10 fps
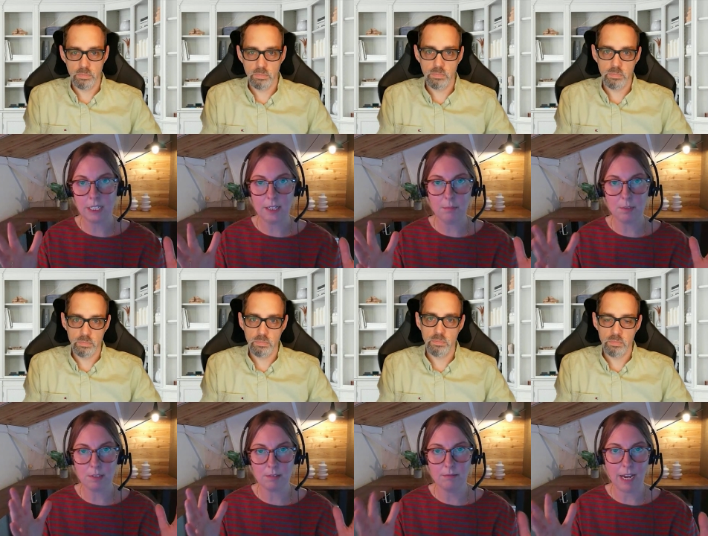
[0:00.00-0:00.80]
Speaker 1: Teams
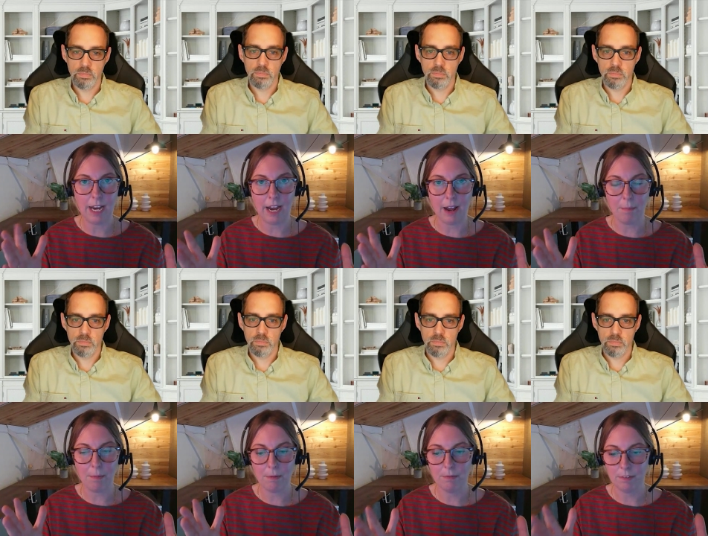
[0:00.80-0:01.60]
app,
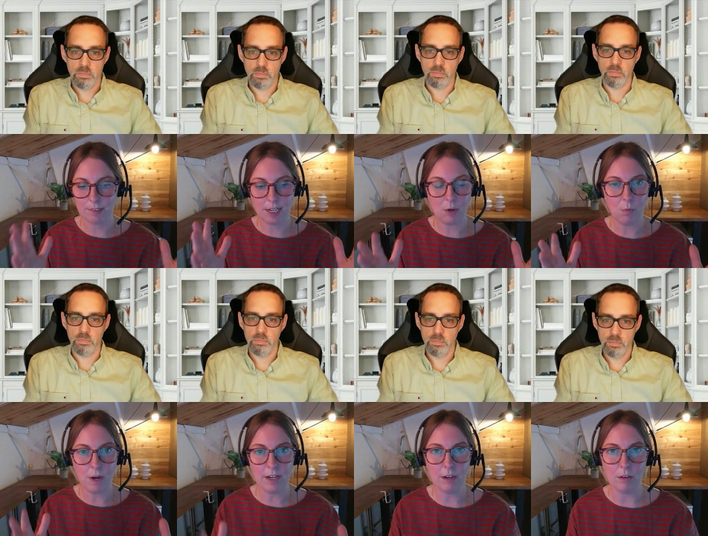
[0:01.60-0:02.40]
single mm-hmm.
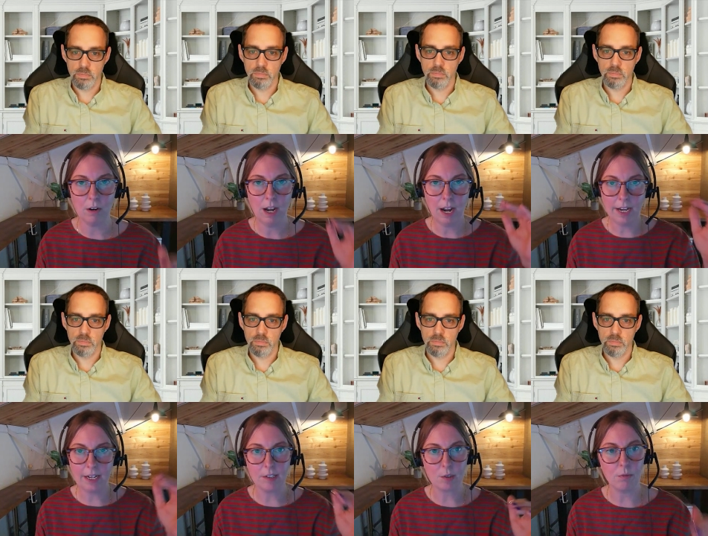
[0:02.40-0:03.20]
window, I
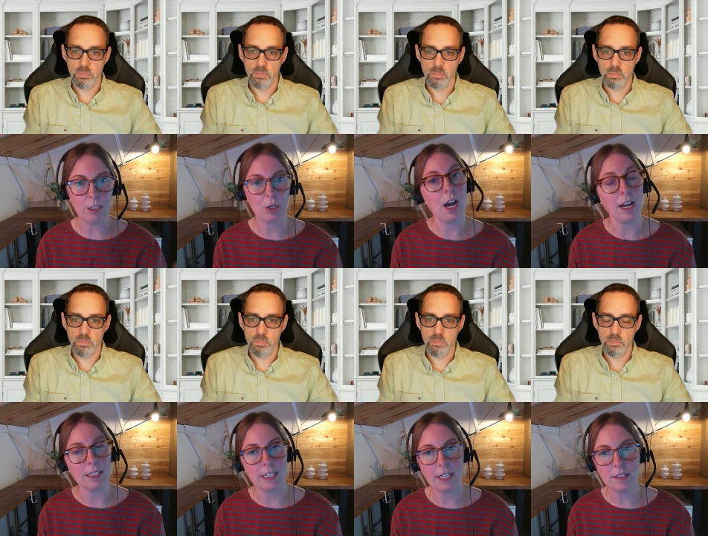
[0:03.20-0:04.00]
can switch
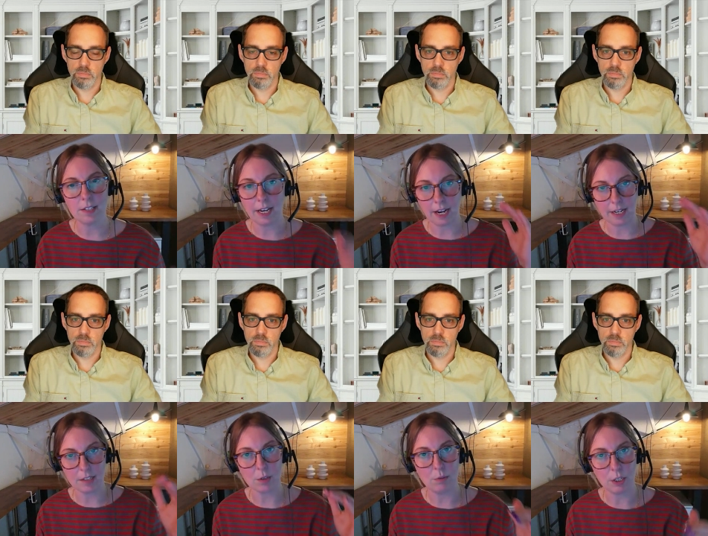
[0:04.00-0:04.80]
contacts, like I can
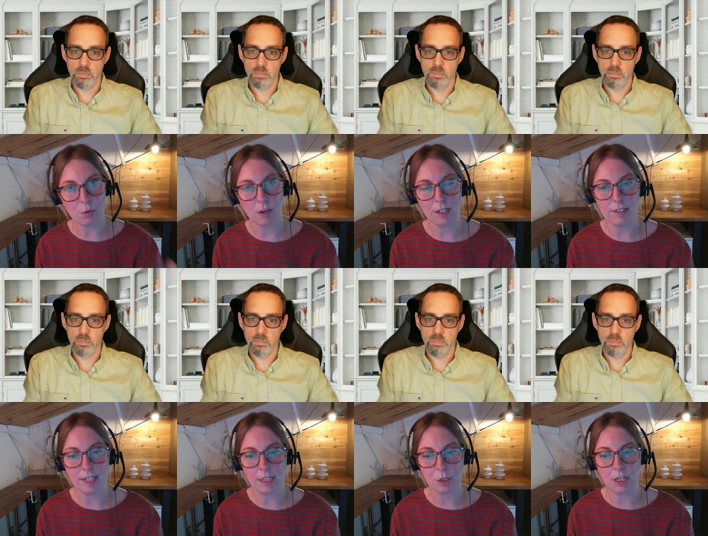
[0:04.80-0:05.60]
switch
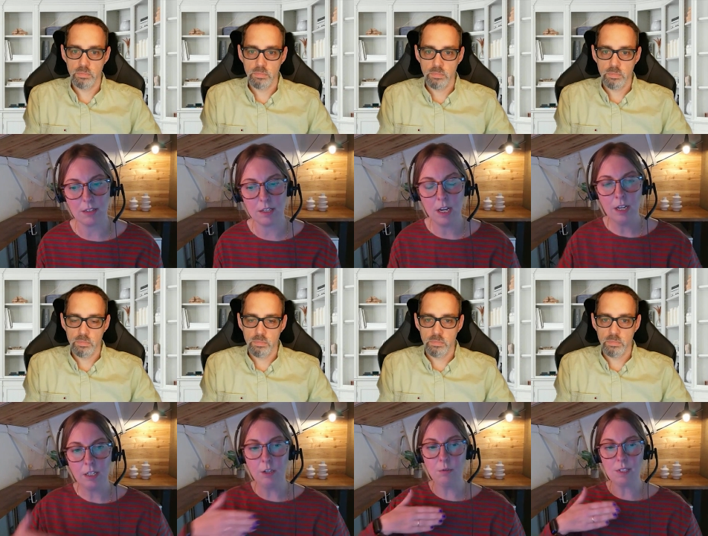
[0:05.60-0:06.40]
organizations
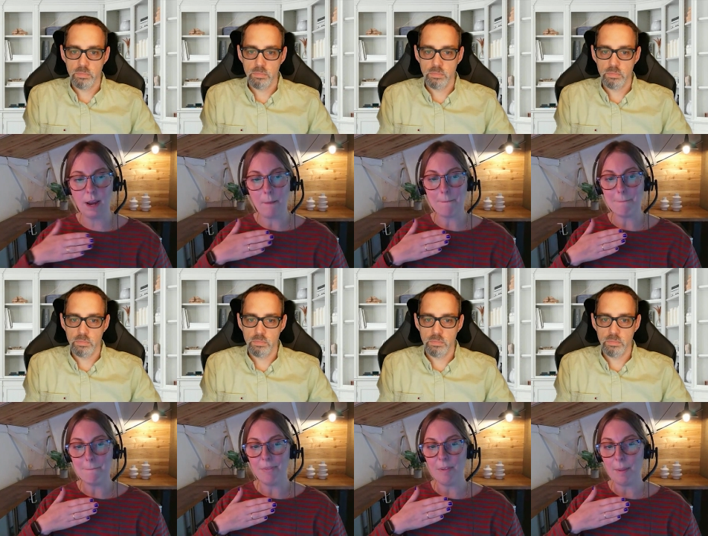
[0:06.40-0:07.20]
using
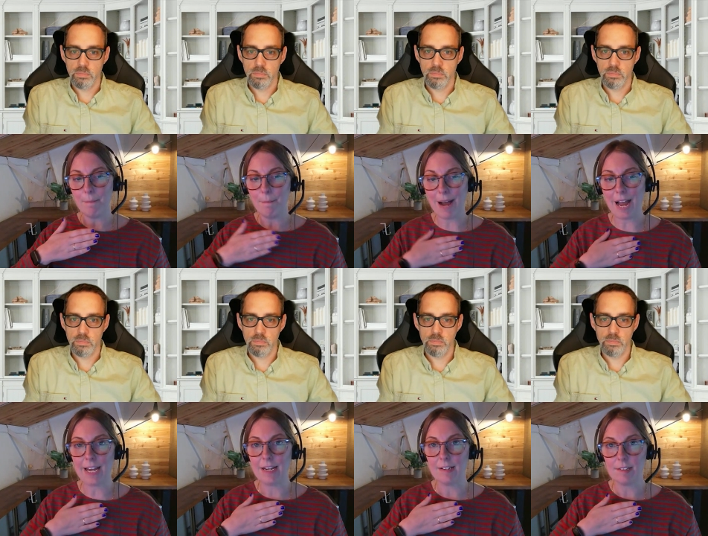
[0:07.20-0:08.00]

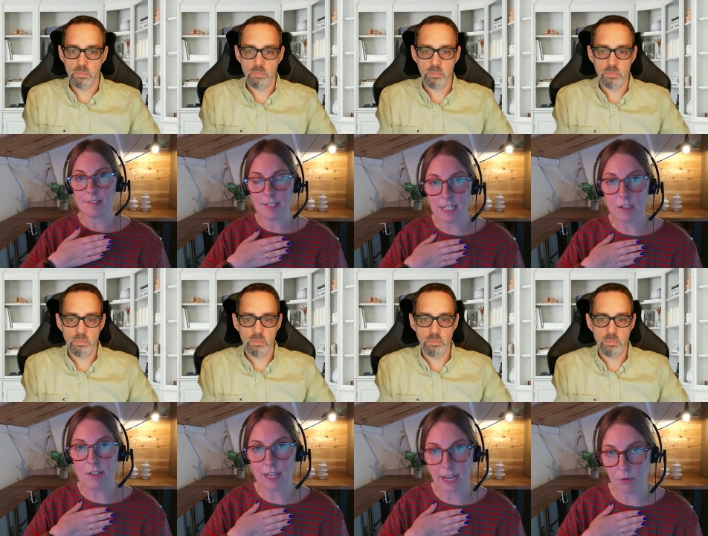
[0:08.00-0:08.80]
my single
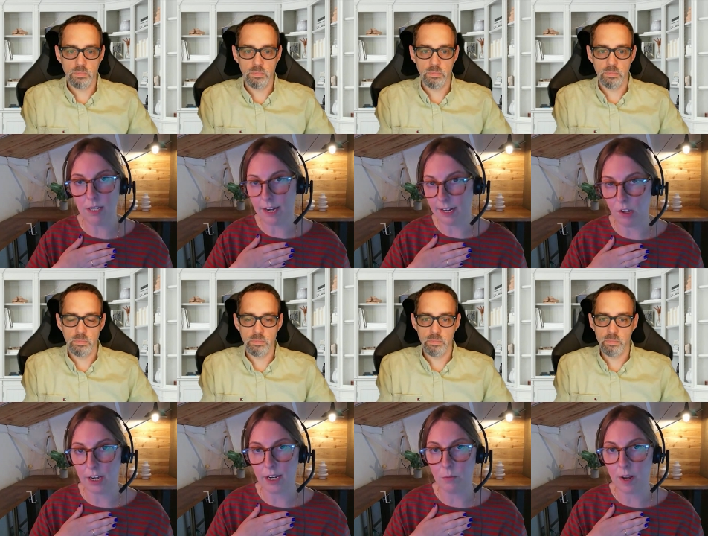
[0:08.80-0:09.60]
account that I
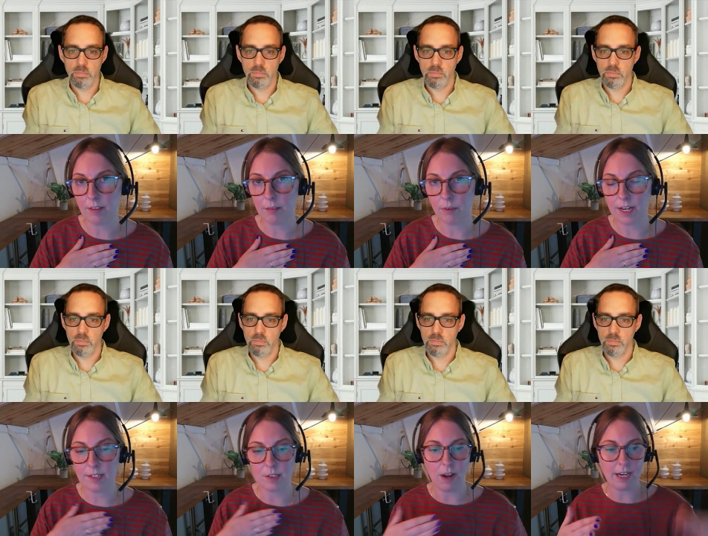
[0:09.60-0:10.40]
log in with, right?
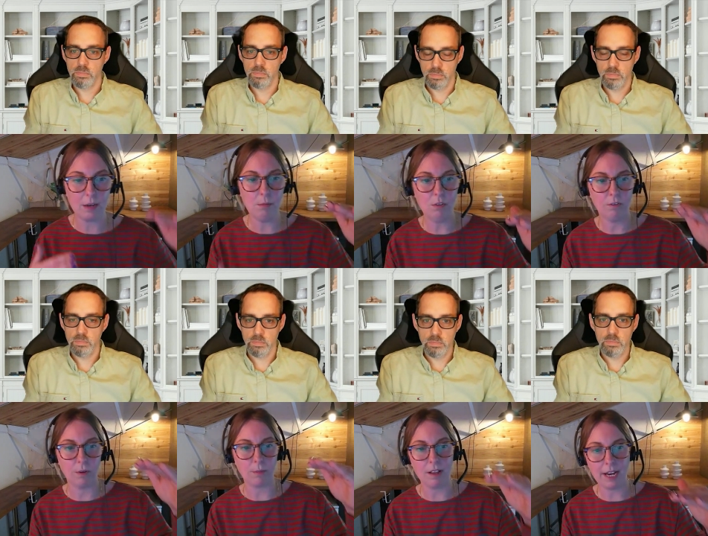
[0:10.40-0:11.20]
So I can move
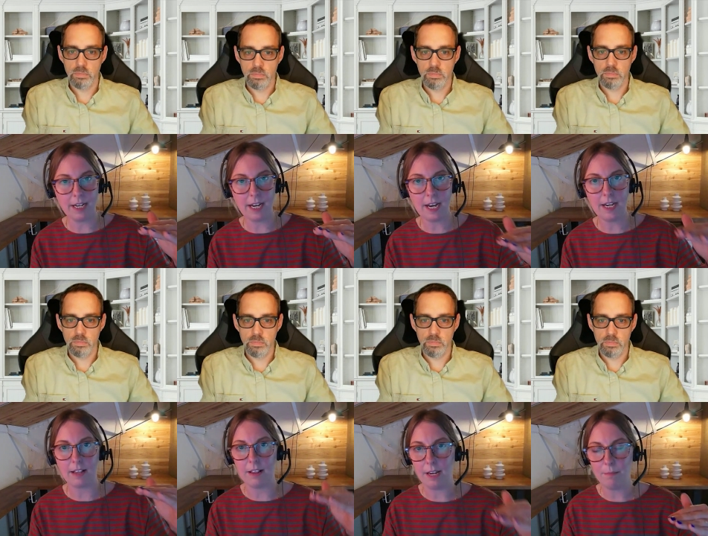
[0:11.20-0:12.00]
from client A to
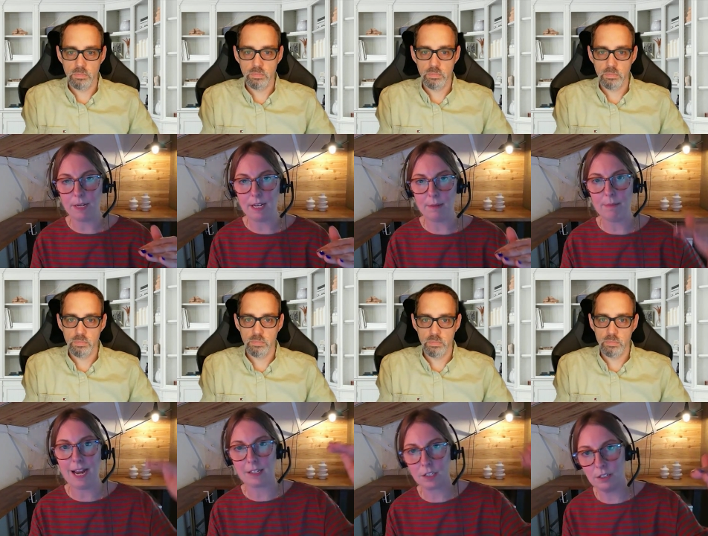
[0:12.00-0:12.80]
client B
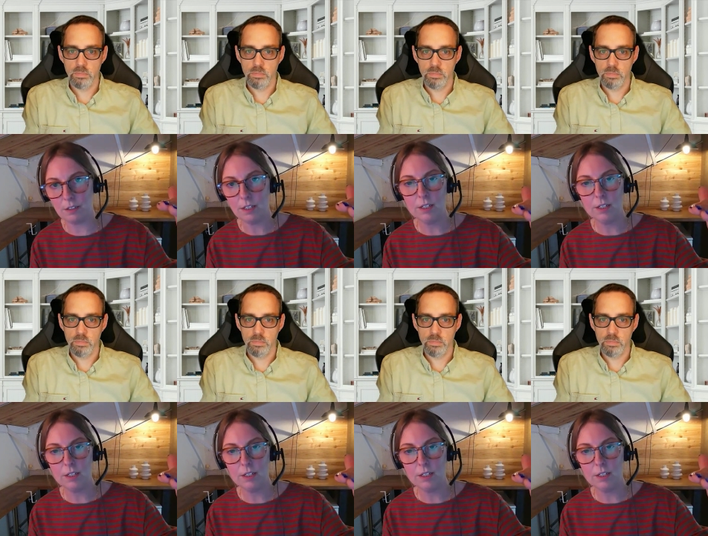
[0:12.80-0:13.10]
back to